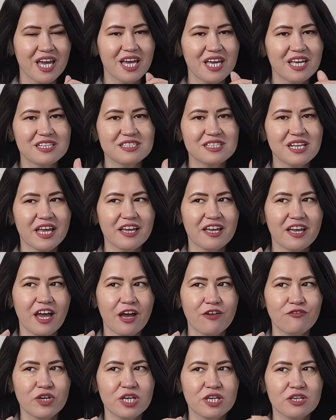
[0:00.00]
It's like
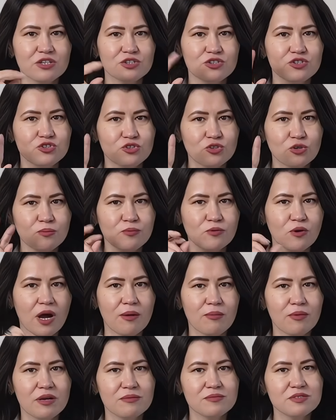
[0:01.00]
having two
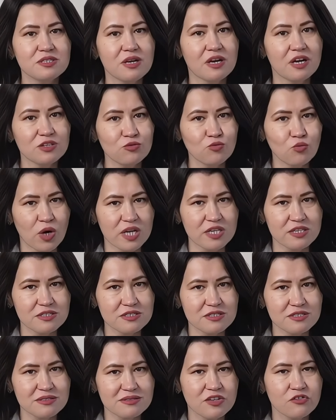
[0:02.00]
problems at
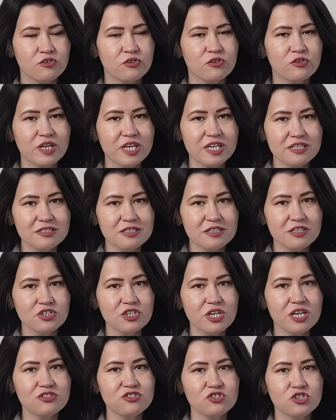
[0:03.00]
once. Research
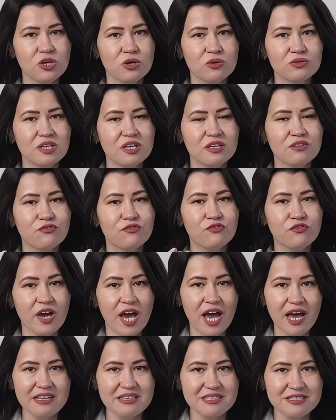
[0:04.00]
has shown that
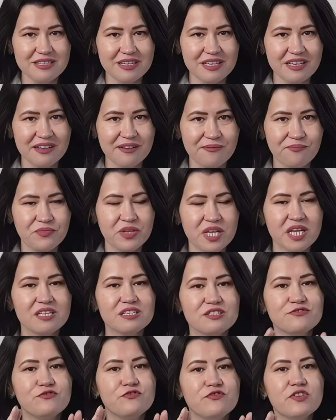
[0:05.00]
fasting
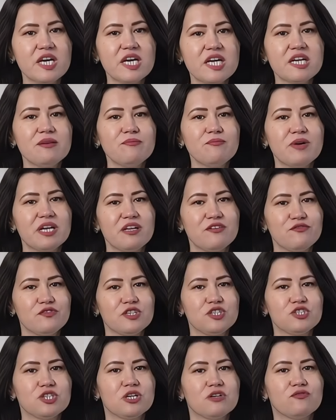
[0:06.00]
is very
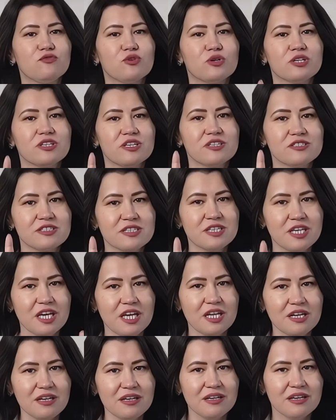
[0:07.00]
beneficial for the
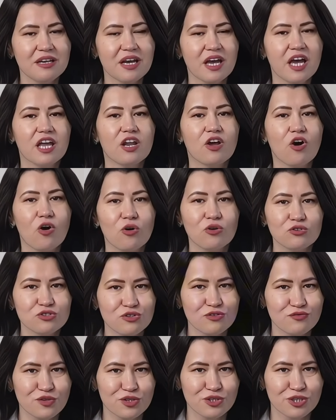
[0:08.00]
skin and
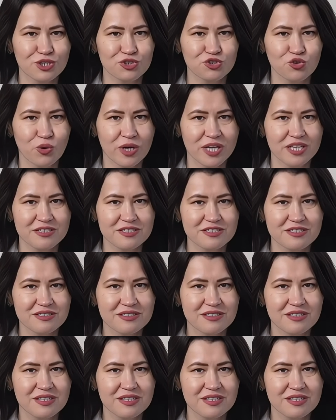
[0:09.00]
also for the joints.